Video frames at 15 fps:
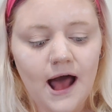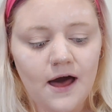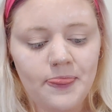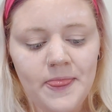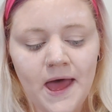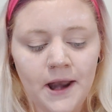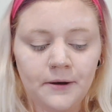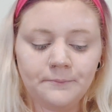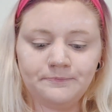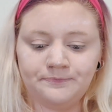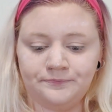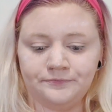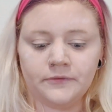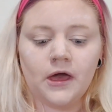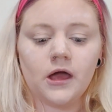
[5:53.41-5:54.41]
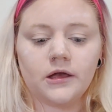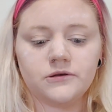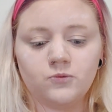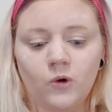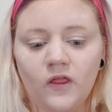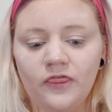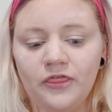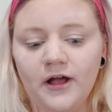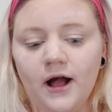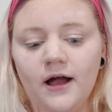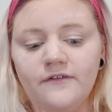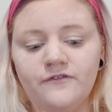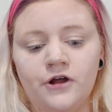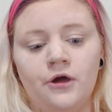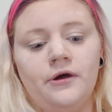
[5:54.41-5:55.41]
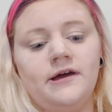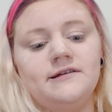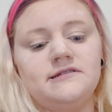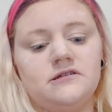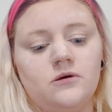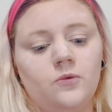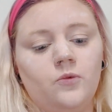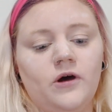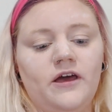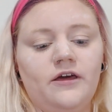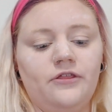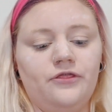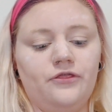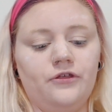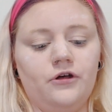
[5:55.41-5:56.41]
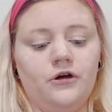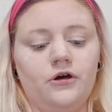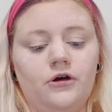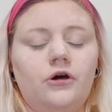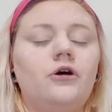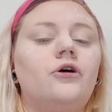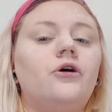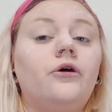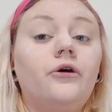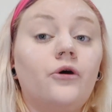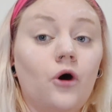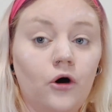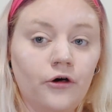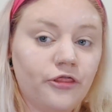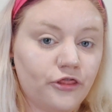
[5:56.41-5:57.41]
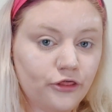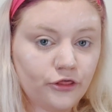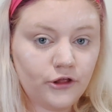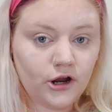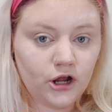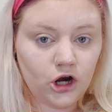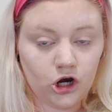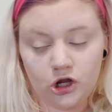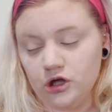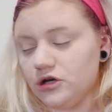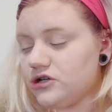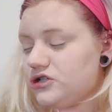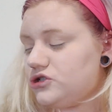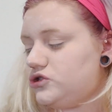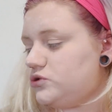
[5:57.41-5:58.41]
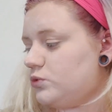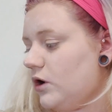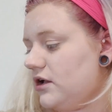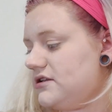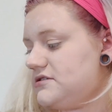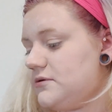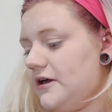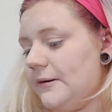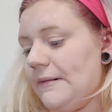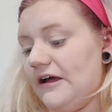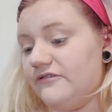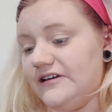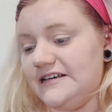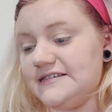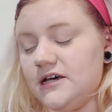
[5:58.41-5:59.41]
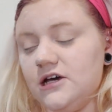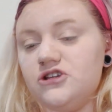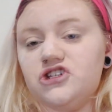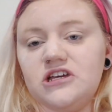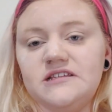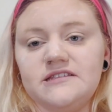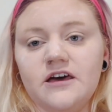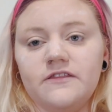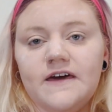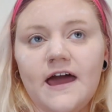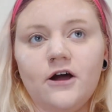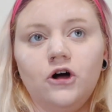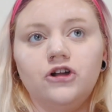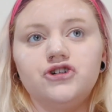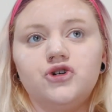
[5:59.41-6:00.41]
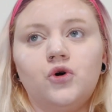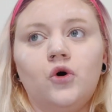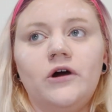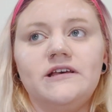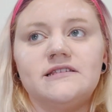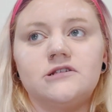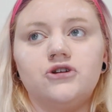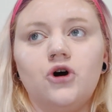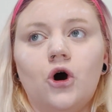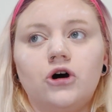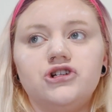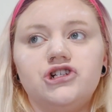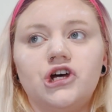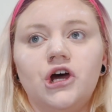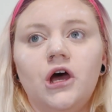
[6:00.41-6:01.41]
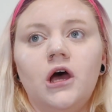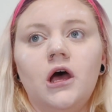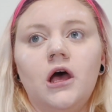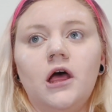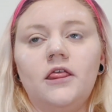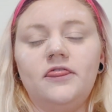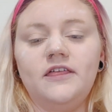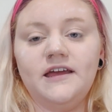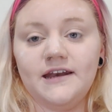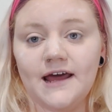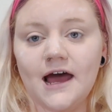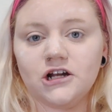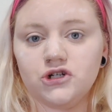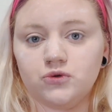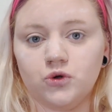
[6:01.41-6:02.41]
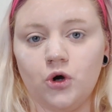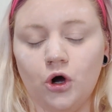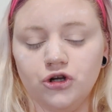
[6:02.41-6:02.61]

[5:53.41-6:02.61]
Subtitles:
And then one thing I've noticed with goth looks while doing my research is that their contour is not the natural